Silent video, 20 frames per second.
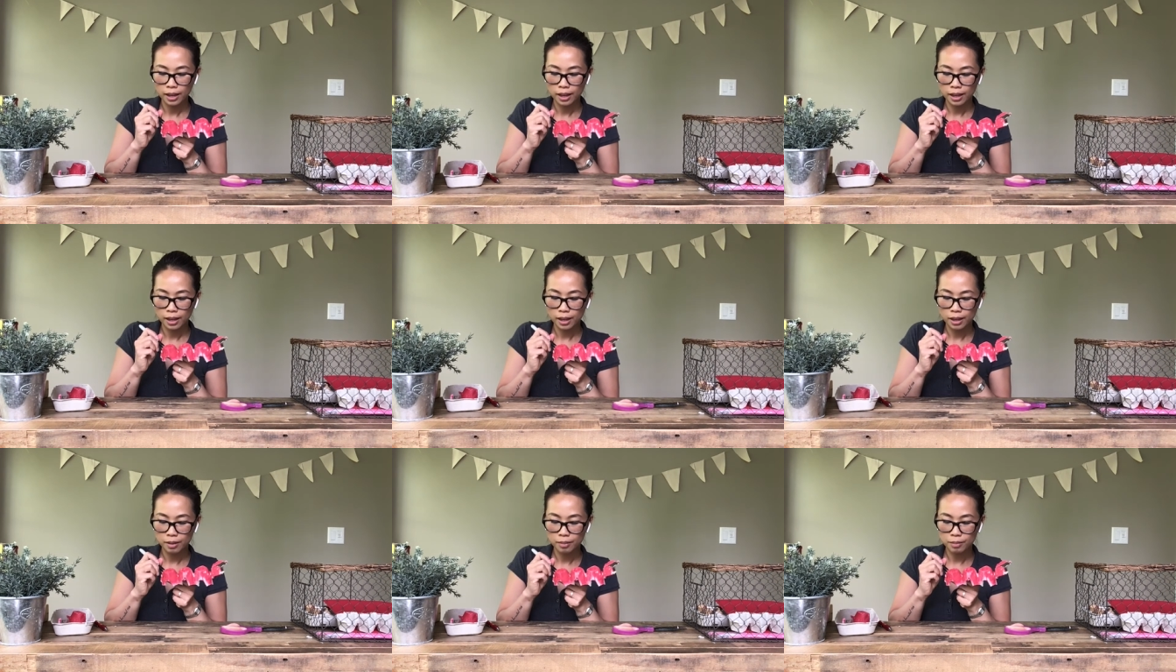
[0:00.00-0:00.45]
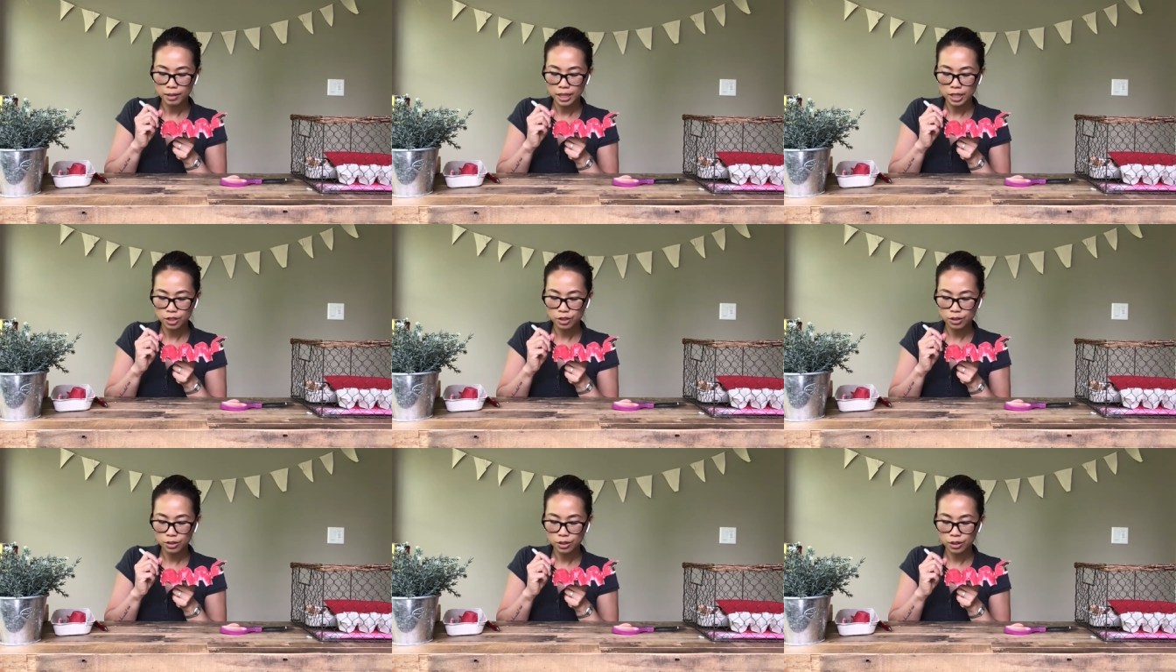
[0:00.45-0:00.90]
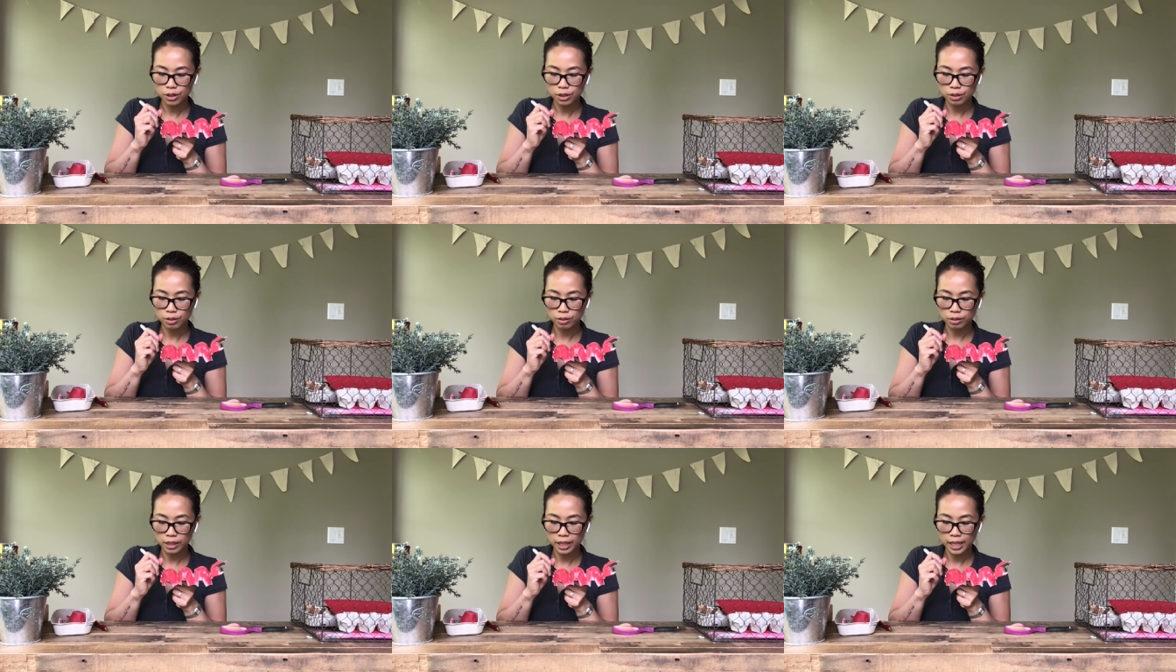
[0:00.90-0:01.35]
And make sure
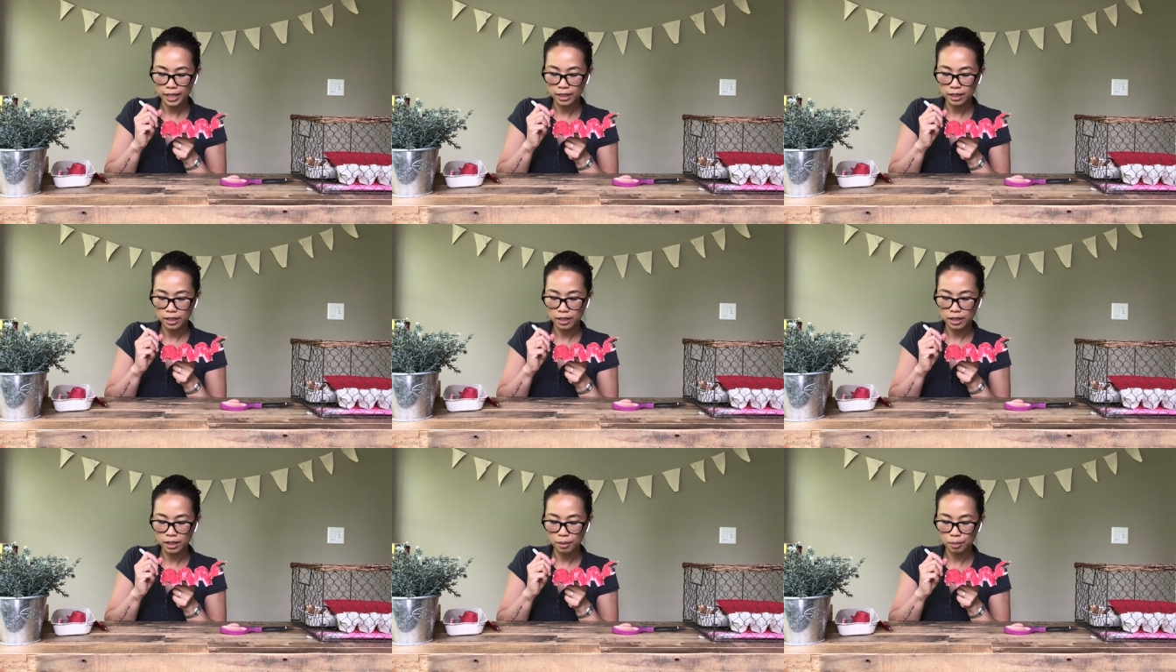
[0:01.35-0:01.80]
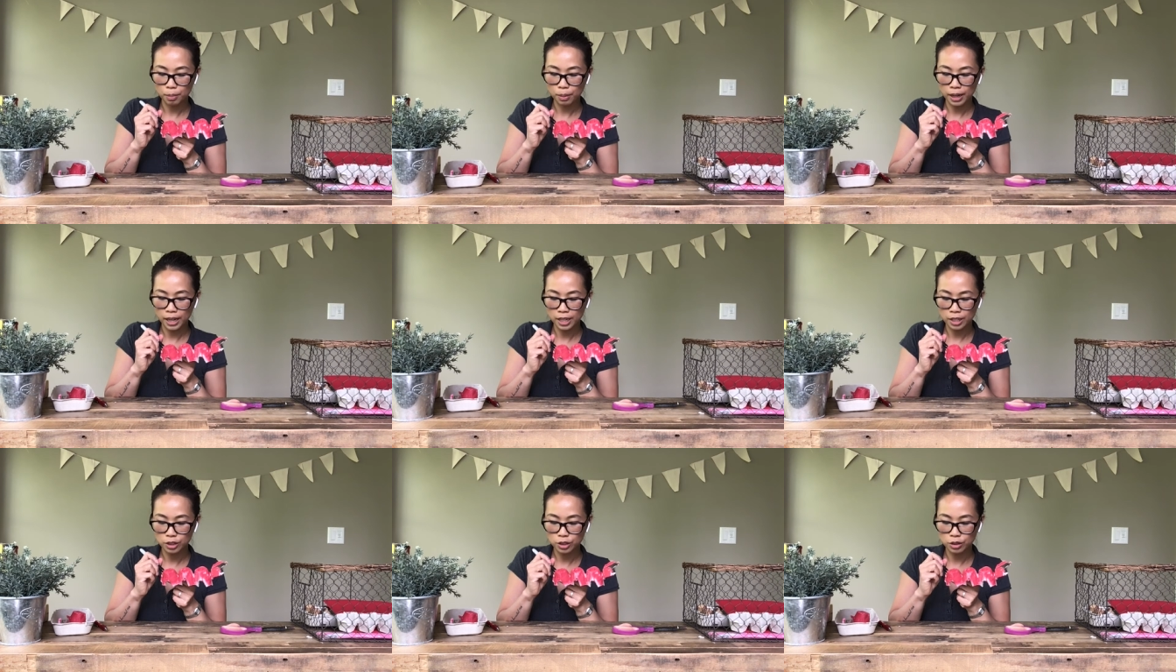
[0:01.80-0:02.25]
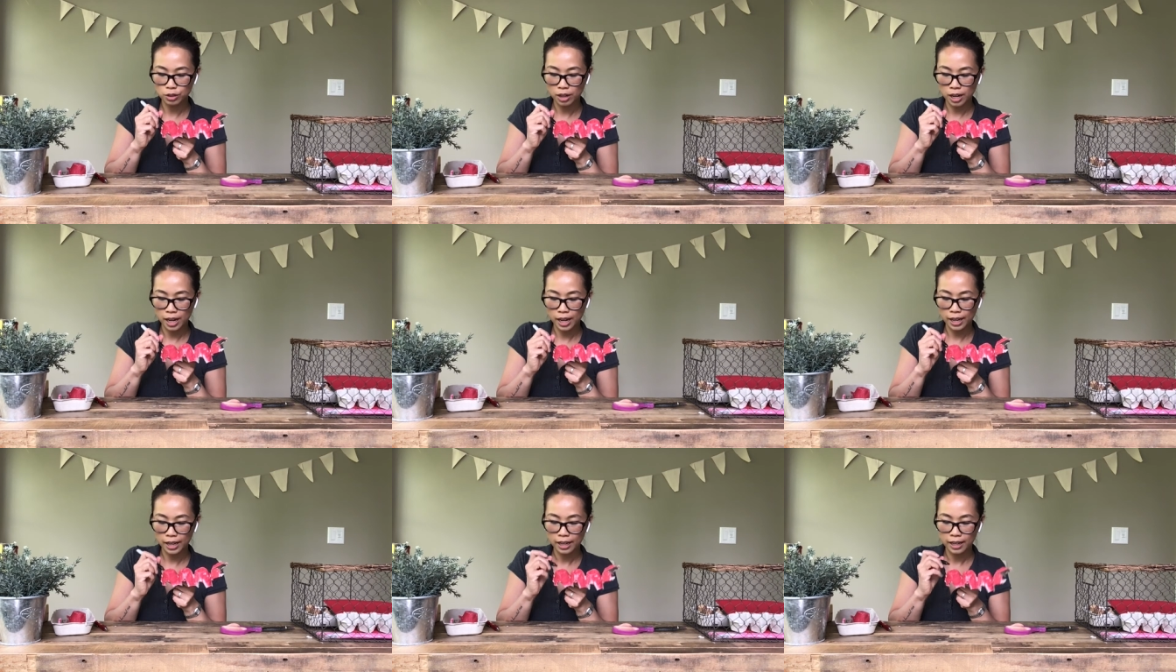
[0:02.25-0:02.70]
you let the paint
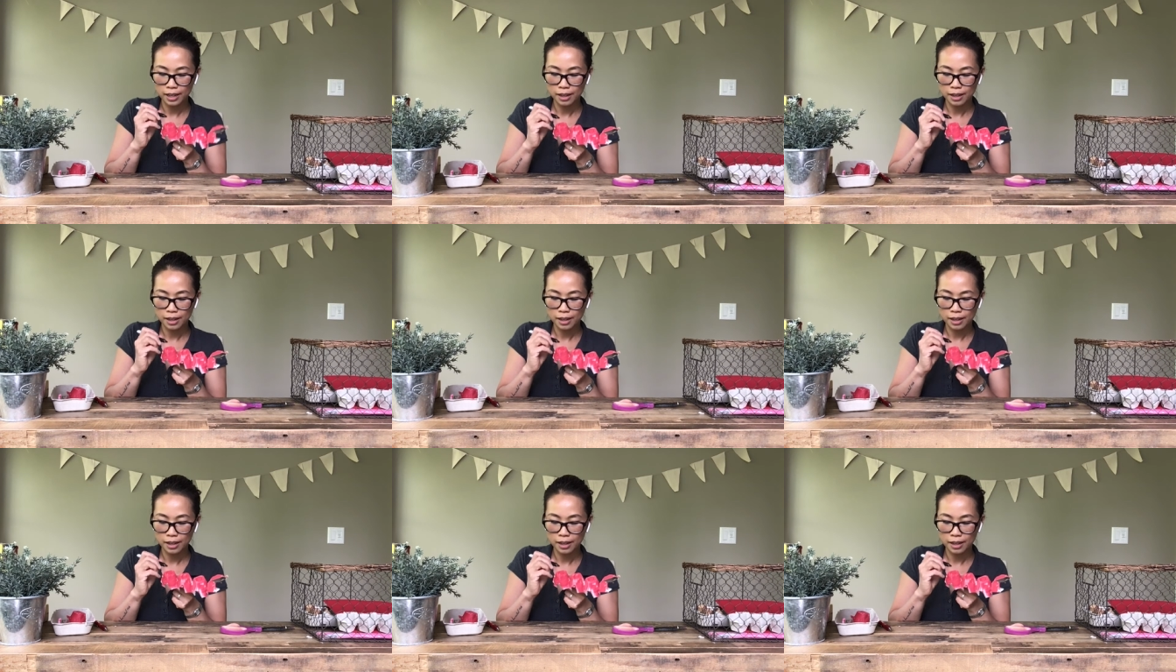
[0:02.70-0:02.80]
dry